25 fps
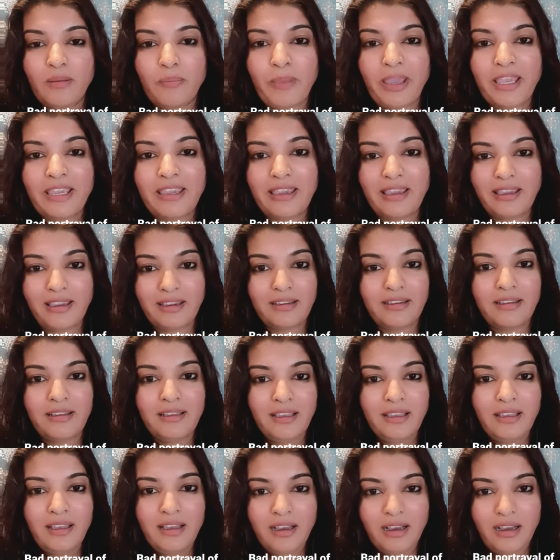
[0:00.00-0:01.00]
making
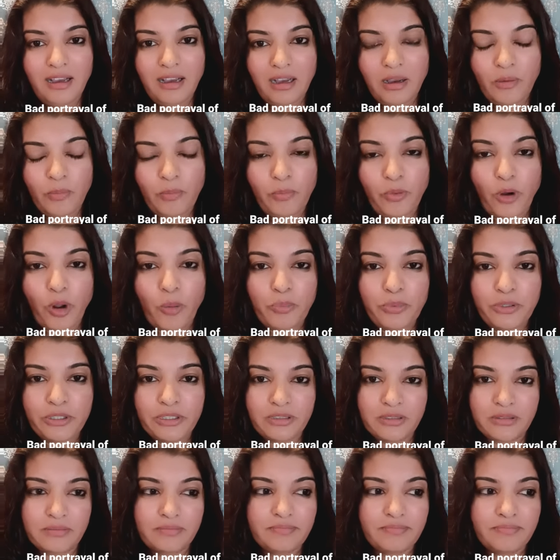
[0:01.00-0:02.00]

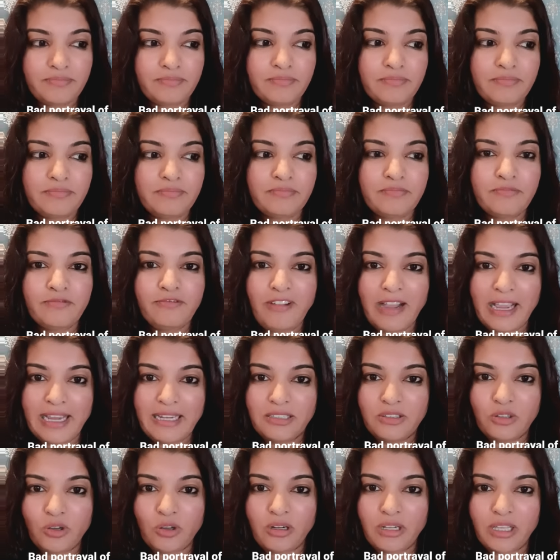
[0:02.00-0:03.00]
proper
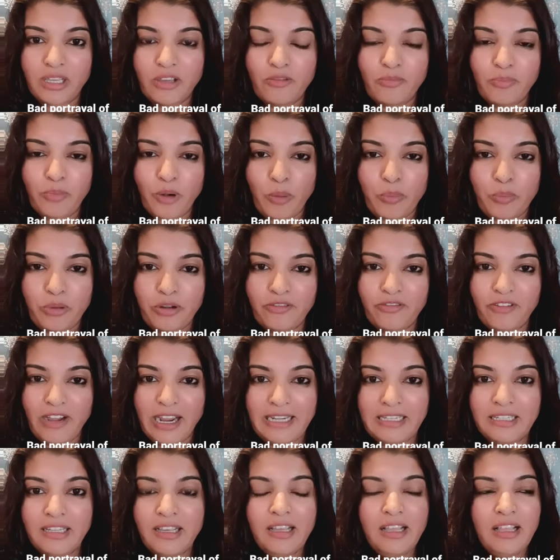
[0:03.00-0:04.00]
fight or give proper
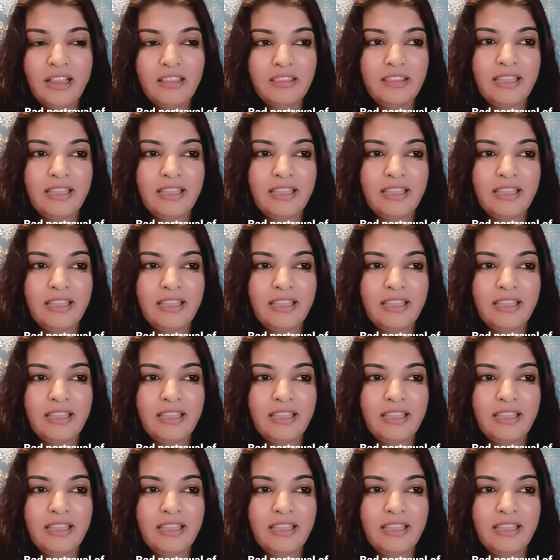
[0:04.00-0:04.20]
fight.